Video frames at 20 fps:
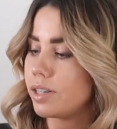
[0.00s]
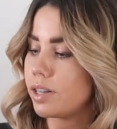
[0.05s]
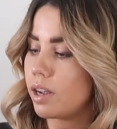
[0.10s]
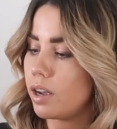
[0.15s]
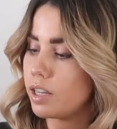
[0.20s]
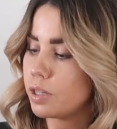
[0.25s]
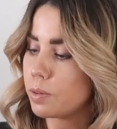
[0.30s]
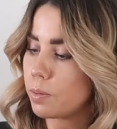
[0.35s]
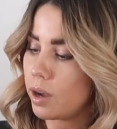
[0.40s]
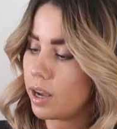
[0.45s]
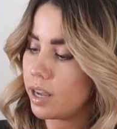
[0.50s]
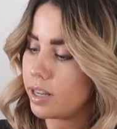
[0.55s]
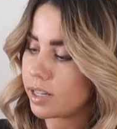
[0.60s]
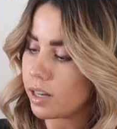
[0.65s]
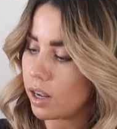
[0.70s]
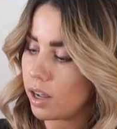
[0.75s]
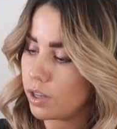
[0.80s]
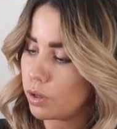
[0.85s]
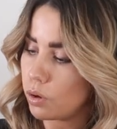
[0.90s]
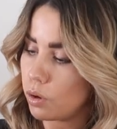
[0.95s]
size-wise
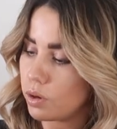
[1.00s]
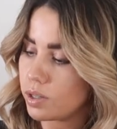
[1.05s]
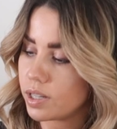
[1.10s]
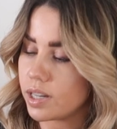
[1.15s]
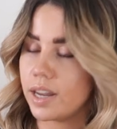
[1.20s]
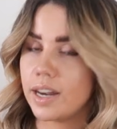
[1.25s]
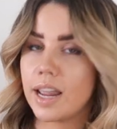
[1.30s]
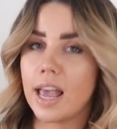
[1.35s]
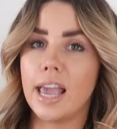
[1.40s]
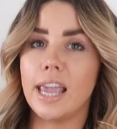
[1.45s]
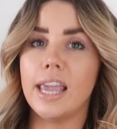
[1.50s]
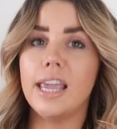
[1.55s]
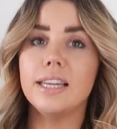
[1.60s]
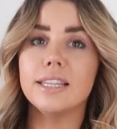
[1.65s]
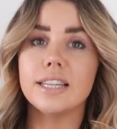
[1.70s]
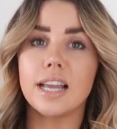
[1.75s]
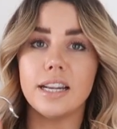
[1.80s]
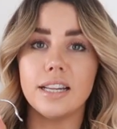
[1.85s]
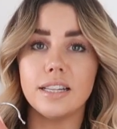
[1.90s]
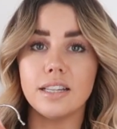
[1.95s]
I got an
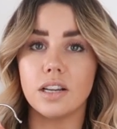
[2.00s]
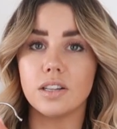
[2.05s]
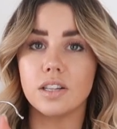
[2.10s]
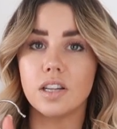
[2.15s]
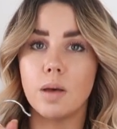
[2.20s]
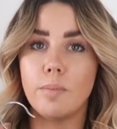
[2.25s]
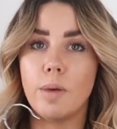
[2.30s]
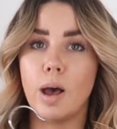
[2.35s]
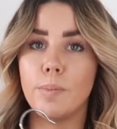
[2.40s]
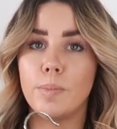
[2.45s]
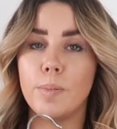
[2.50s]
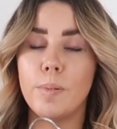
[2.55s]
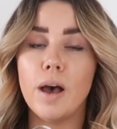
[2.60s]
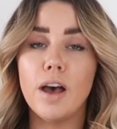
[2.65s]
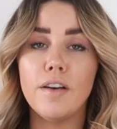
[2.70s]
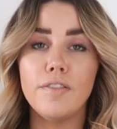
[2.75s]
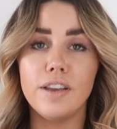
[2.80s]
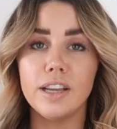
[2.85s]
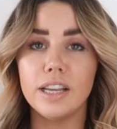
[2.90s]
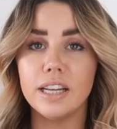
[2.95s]
eight and it does come up
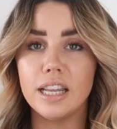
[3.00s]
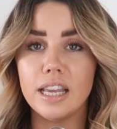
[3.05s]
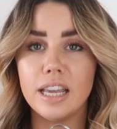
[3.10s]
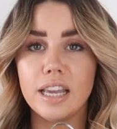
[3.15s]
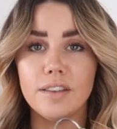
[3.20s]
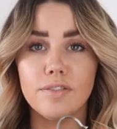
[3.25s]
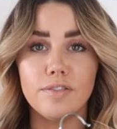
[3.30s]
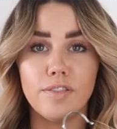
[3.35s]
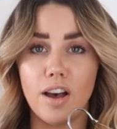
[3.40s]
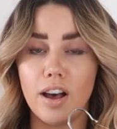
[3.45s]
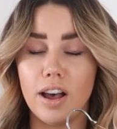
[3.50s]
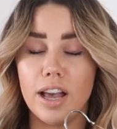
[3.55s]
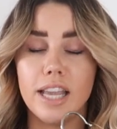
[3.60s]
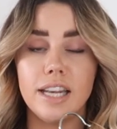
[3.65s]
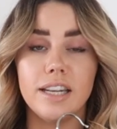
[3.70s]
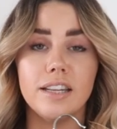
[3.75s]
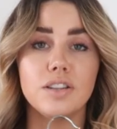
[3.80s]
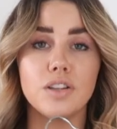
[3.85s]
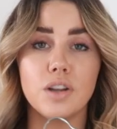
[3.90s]
perfectly fine.